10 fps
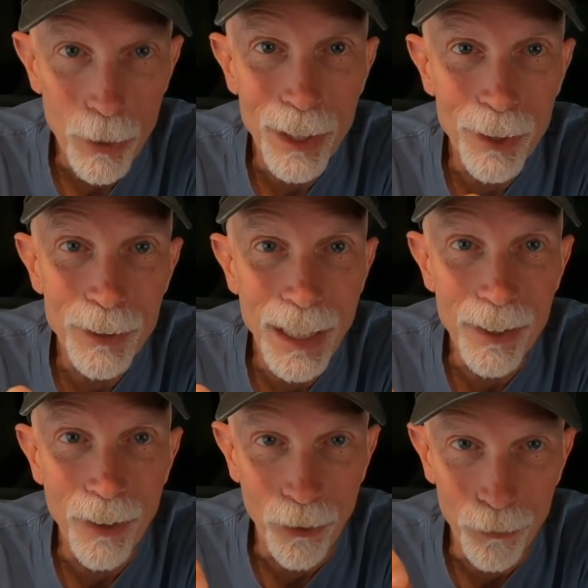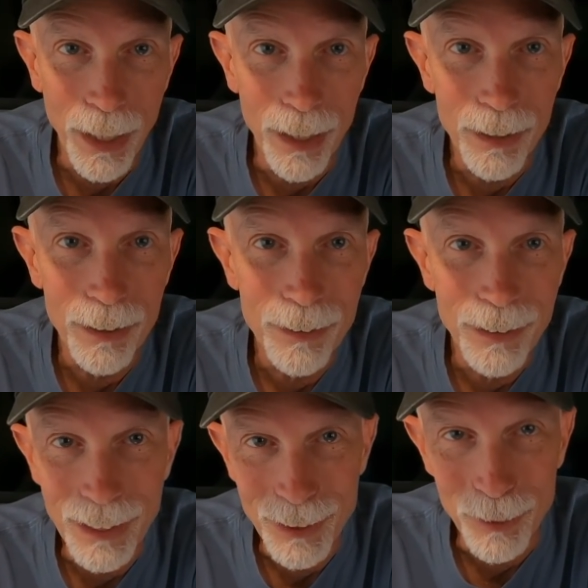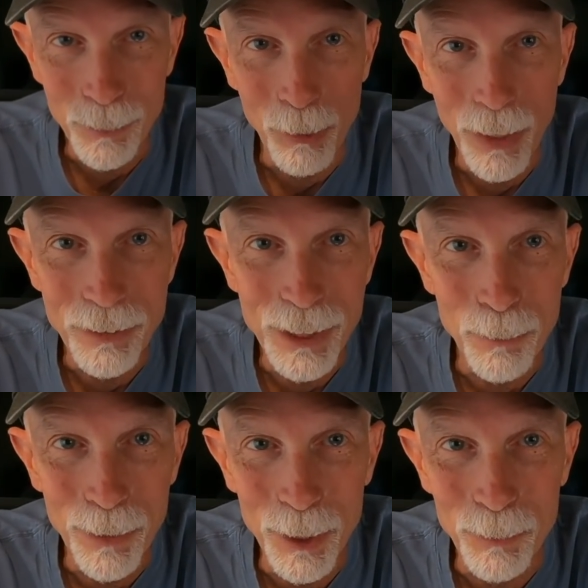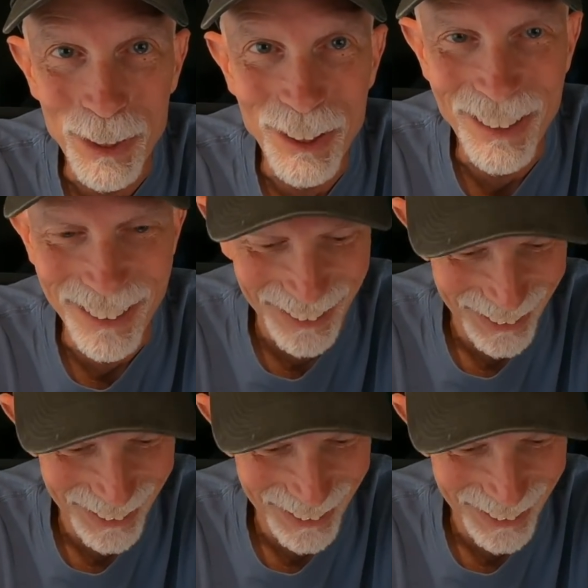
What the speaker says: already learned how to thread, thanks to my wife's help a little bit too.